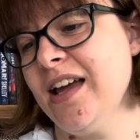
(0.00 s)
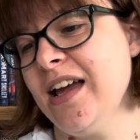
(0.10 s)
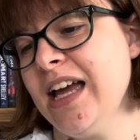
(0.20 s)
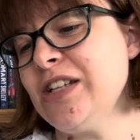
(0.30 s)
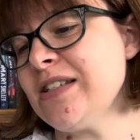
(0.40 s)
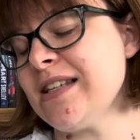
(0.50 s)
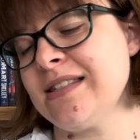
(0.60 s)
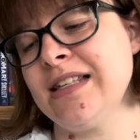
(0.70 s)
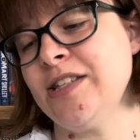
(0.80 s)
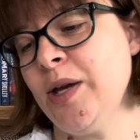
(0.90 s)
it just says
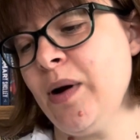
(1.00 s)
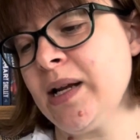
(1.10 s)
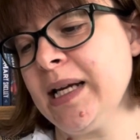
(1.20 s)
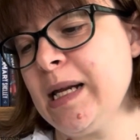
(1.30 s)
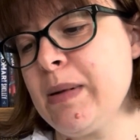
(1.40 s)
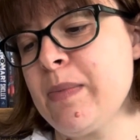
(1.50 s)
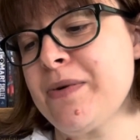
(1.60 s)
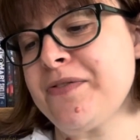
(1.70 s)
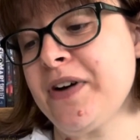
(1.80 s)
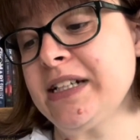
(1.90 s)
these two unlikely people
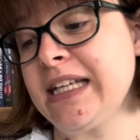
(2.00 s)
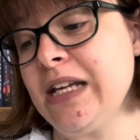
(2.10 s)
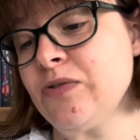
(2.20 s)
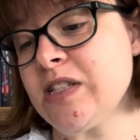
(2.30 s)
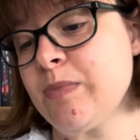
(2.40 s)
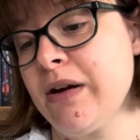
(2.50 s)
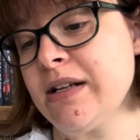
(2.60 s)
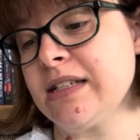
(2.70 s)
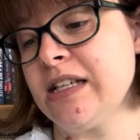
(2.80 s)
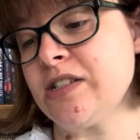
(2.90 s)
find kindred
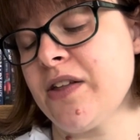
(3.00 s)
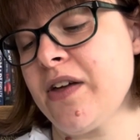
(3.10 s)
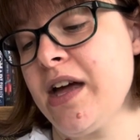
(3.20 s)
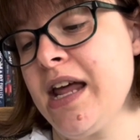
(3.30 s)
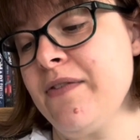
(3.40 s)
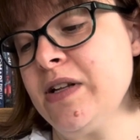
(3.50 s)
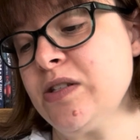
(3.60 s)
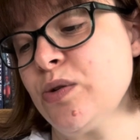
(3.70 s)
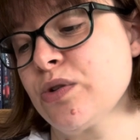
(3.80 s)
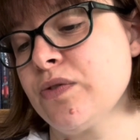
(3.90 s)
spirits in each other, and Evelyn's
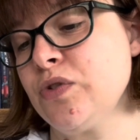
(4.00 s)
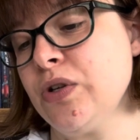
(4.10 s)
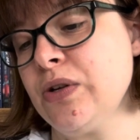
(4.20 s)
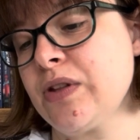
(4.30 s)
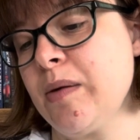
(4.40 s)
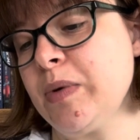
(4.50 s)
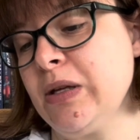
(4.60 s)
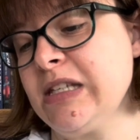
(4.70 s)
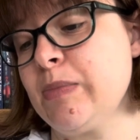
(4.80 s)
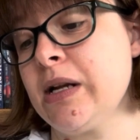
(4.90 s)
talk of truth and
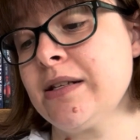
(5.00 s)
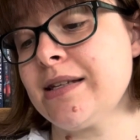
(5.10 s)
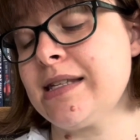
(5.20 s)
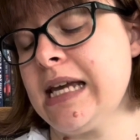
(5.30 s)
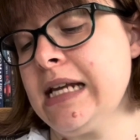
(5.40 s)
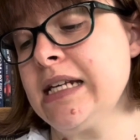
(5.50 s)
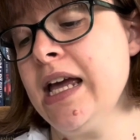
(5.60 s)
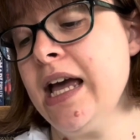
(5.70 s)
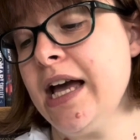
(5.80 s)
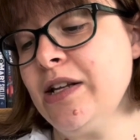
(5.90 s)
beauty plants a seed
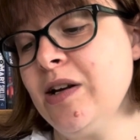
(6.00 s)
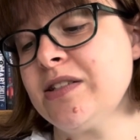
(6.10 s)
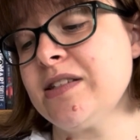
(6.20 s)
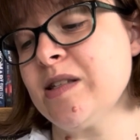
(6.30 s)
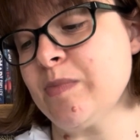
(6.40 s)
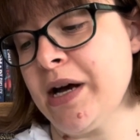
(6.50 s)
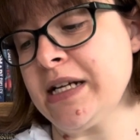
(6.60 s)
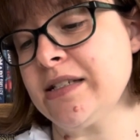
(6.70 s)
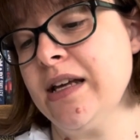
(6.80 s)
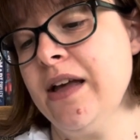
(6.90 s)
in Ulysses's
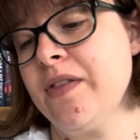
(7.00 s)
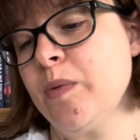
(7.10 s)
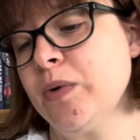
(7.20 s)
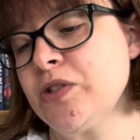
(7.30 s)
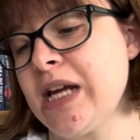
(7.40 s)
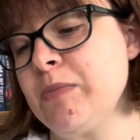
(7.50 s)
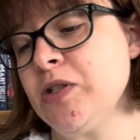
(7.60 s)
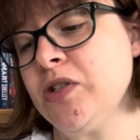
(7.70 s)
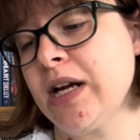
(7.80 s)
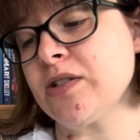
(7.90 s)
mind that will shape the
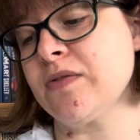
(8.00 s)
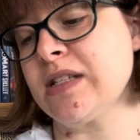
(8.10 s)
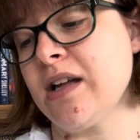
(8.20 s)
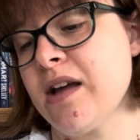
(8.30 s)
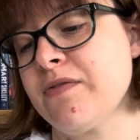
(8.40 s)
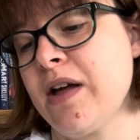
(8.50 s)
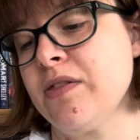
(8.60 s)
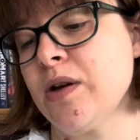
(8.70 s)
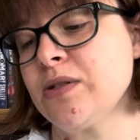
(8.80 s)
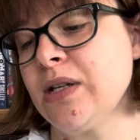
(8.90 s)
trajectory of his life and
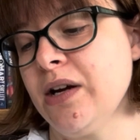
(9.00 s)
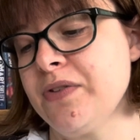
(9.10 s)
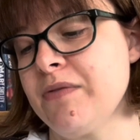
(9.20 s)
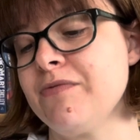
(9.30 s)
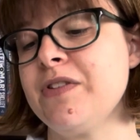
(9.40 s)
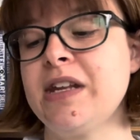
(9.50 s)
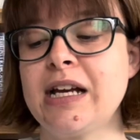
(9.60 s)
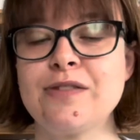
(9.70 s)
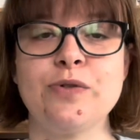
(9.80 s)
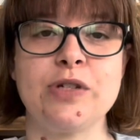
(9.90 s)
those who love him for the
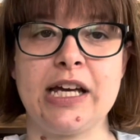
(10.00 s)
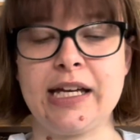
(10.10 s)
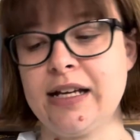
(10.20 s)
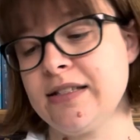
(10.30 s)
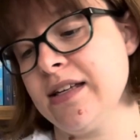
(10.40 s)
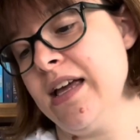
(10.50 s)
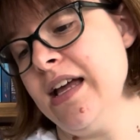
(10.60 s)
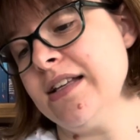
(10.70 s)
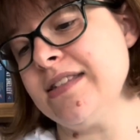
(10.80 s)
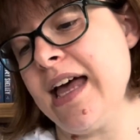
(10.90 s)
next 4 decades.
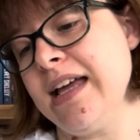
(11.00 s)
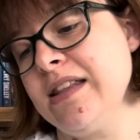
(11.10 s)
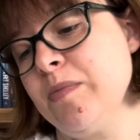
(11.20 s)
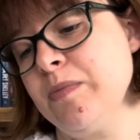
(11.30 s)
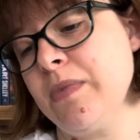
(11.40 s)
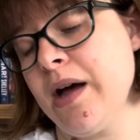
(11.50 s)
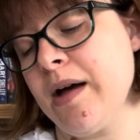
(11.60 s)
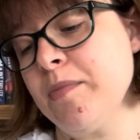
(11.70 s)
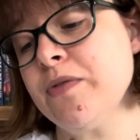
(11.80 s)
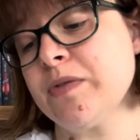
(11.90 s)
Set in the
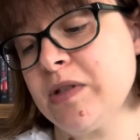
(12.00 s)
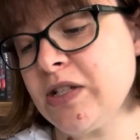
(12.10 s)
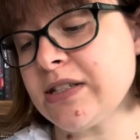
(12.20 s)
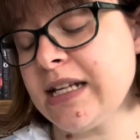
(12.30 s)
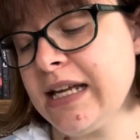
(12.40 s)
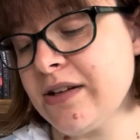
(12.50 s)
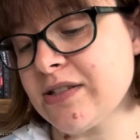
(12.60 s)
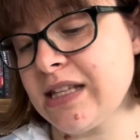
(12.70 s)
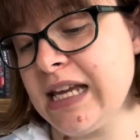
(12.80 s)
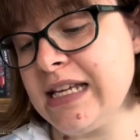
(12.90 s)
moving from the Tuscan hills
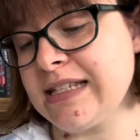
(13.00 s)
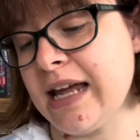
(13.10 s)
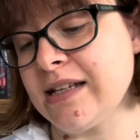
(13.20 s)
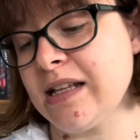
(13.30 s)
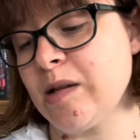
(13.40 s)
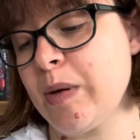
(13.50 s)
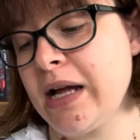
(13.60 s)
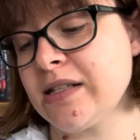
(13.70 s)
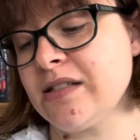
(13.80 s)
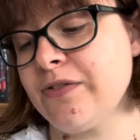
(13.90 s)
to the East End and the
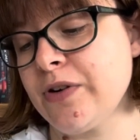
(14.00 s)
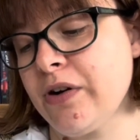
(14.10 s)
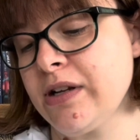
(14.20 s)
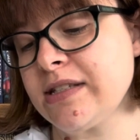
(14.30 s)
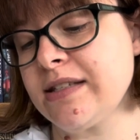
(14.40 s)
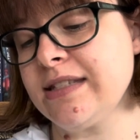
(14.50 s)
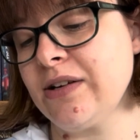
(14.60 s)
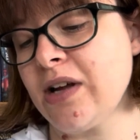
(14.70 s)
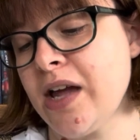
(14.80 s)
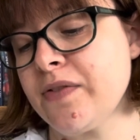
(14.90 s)
piazzas of Florence, Still
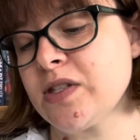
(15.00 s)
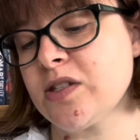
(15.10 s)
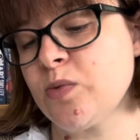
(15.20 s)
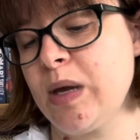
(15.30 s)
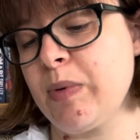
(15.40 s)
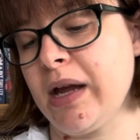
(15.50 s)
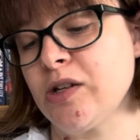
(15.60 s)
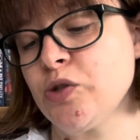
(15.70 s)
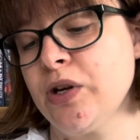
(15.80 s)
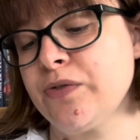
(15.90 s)
Life is a sweeping,
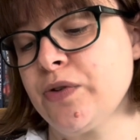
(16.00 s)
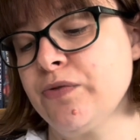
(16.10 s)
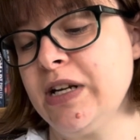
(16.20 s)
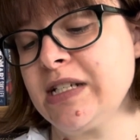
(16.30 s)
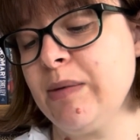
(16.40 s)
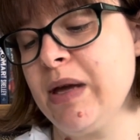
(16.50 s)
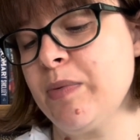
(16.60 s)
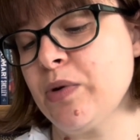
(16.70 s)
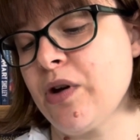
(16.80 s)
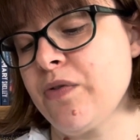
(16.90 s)
joyful, richly
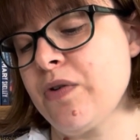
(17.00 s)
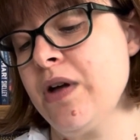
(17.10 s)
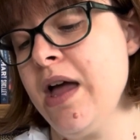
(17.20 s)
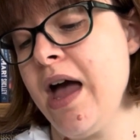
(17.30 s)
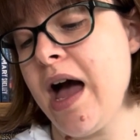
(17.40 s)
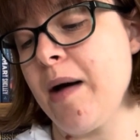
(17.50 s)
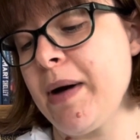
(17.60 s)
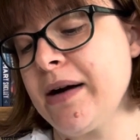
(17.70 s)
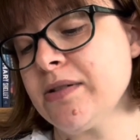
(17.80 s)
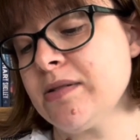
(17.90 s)
peopled novel
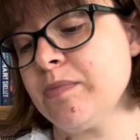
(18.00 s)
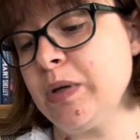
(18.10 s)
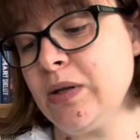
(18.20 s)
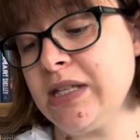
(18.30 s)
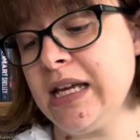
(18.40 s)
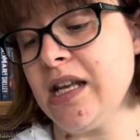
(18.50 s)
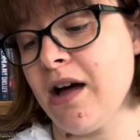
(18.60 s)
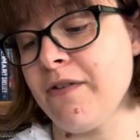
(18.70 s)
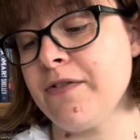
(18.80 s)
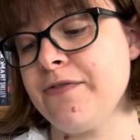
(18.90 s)
about beauty,
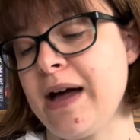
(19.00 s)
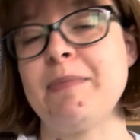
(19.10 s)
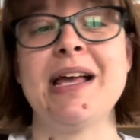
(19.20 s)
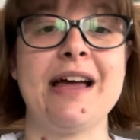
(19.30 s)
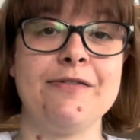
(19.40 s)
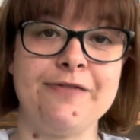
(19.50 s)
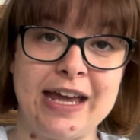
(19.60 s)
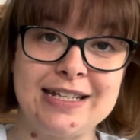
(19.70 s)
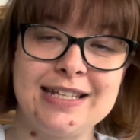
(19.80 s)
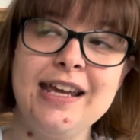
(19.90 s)
love, family and fate.